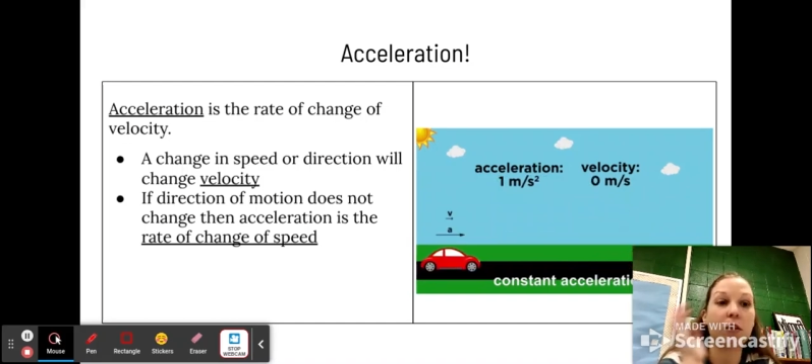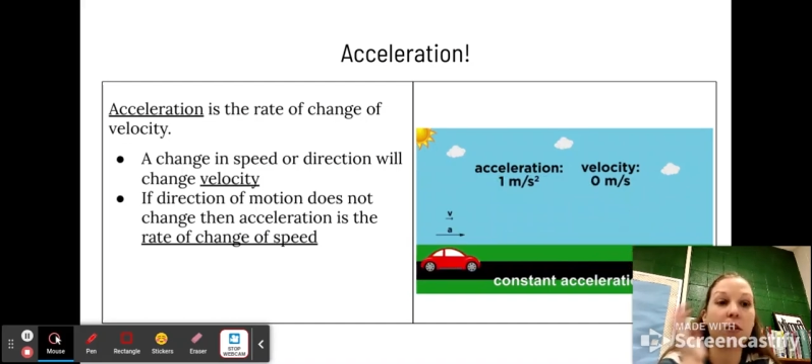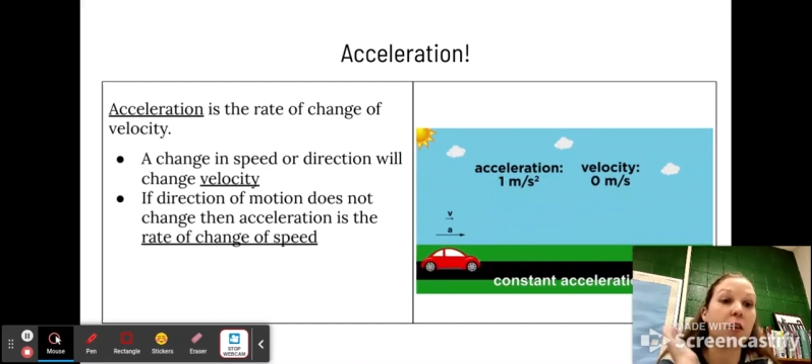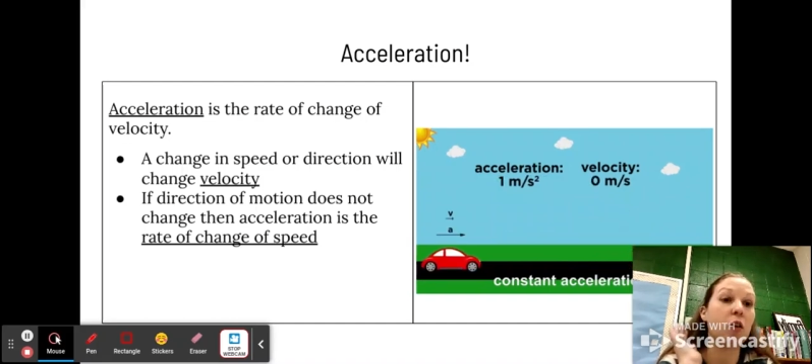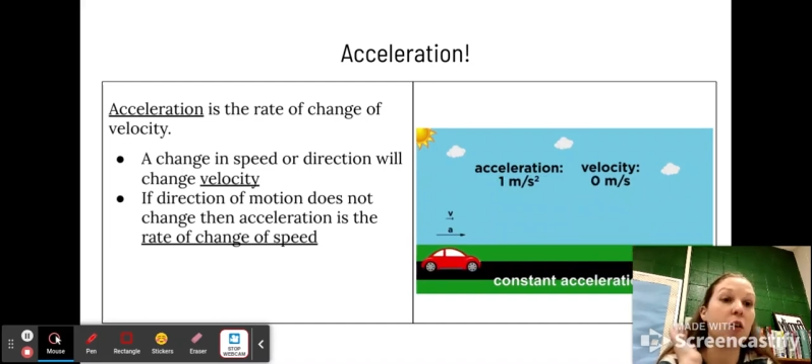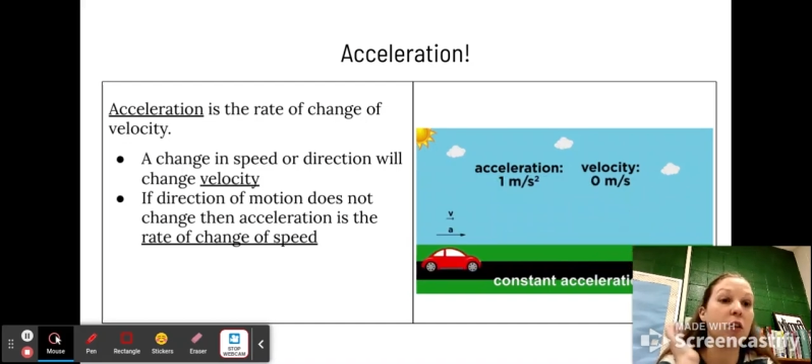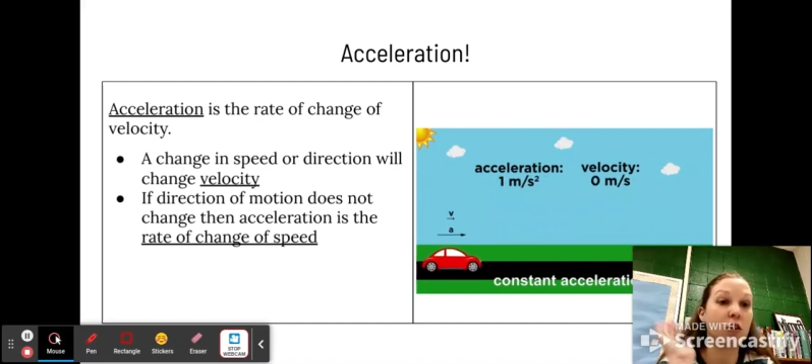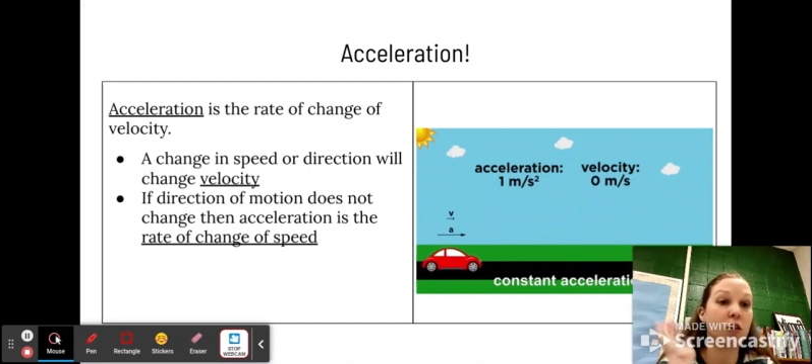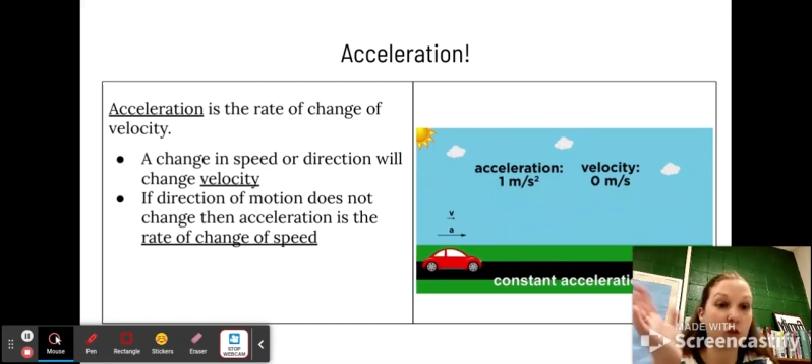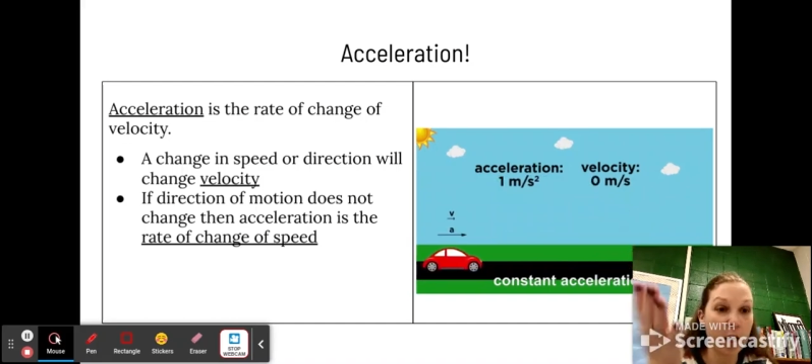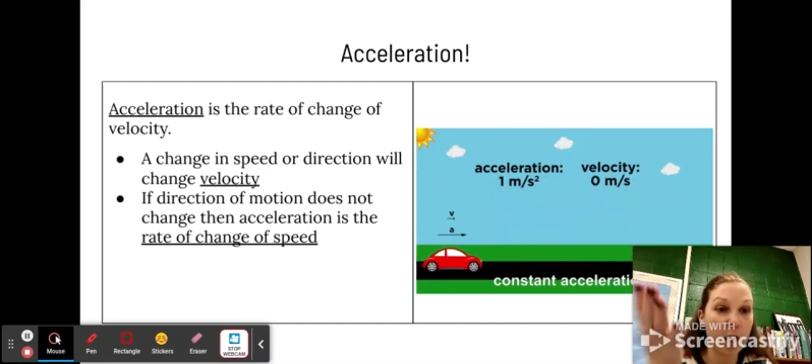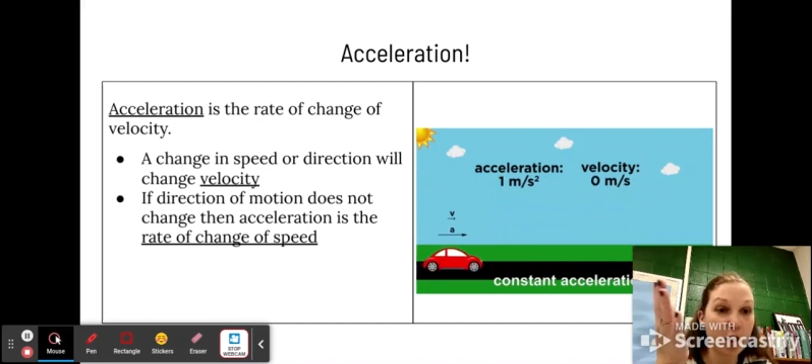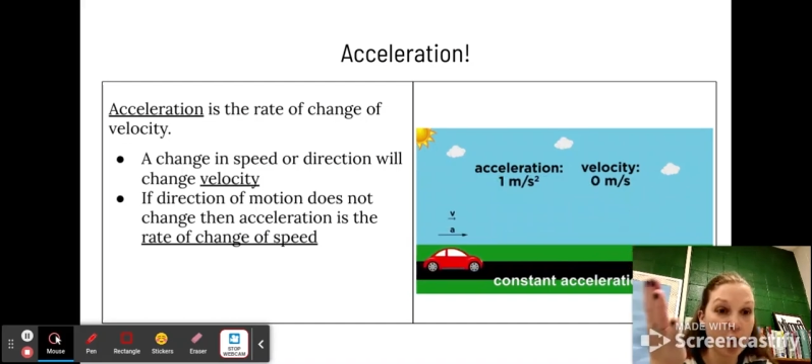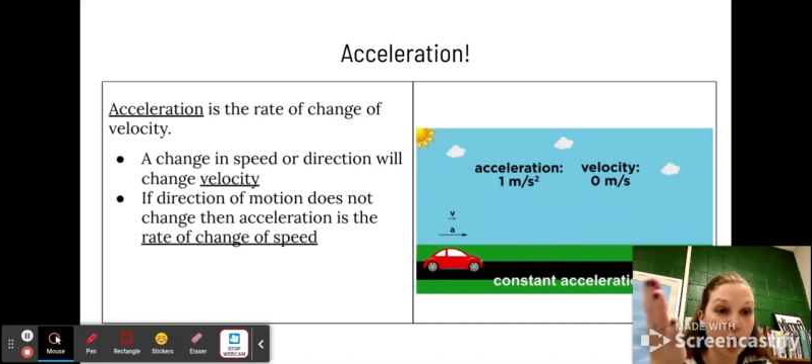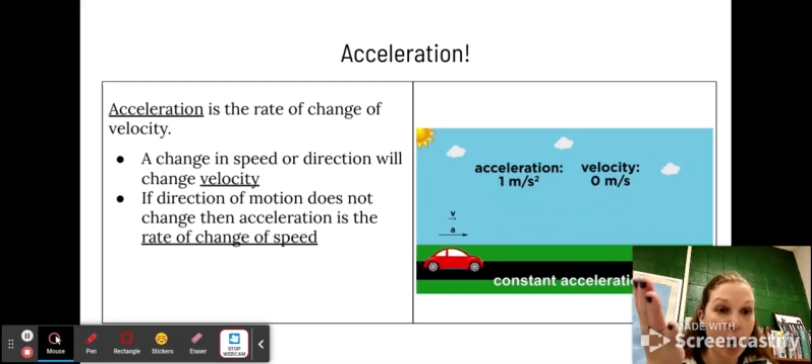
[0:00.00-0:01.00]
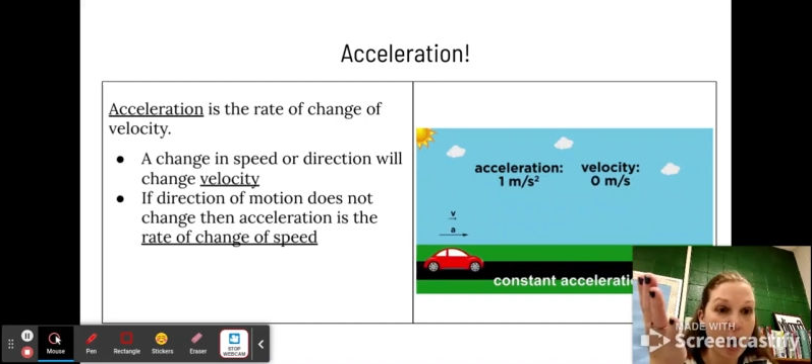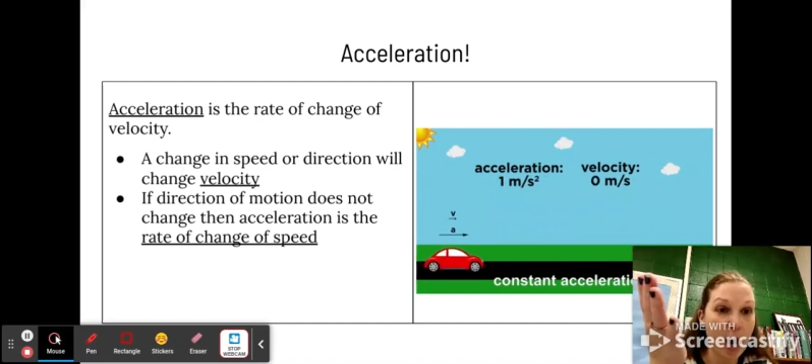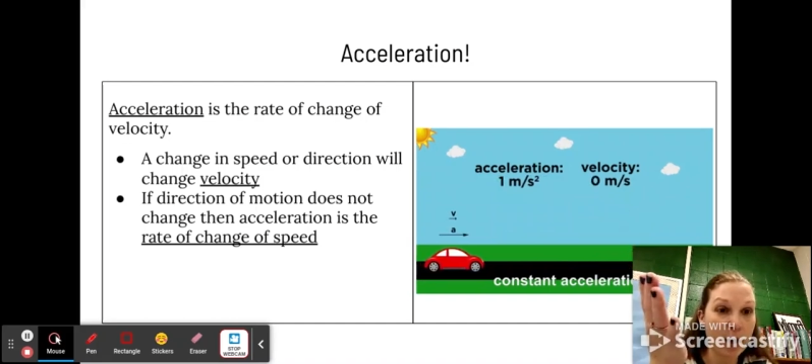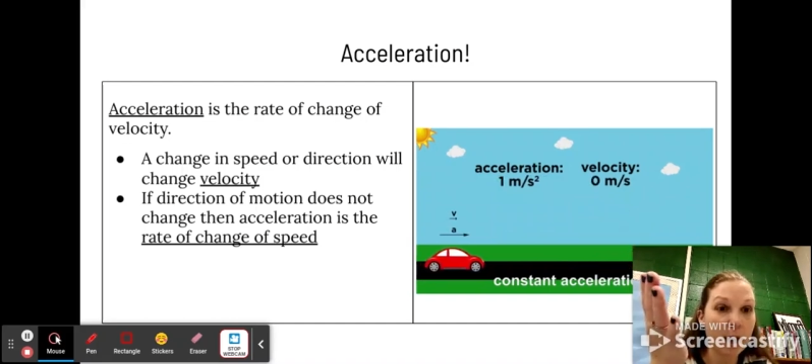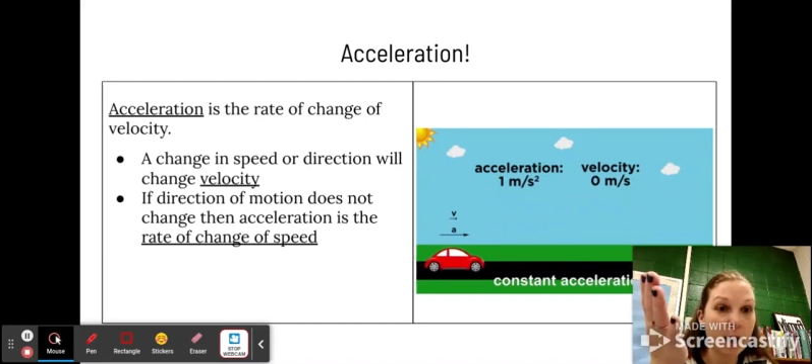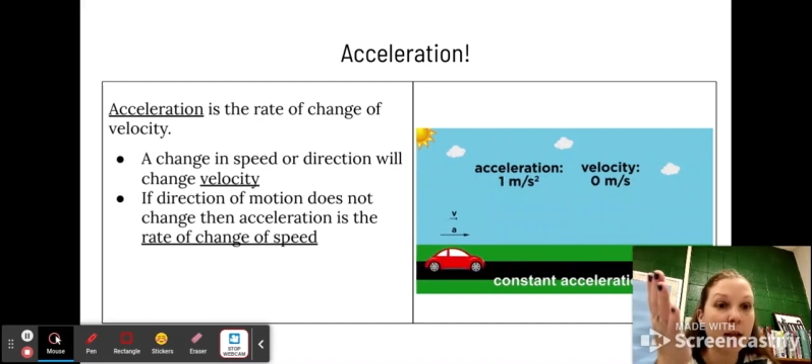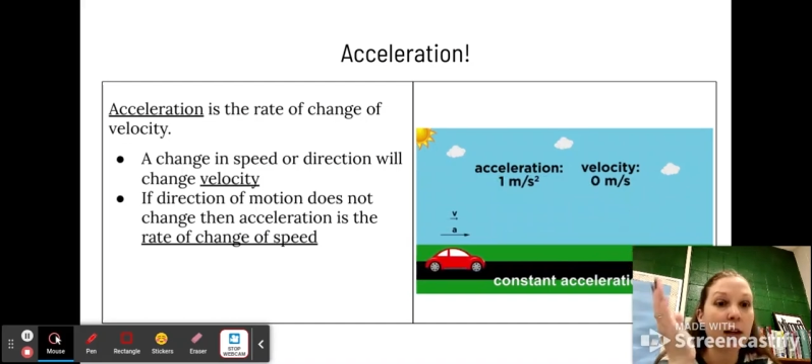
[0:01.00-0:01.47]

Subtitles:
If you're on a straight shot,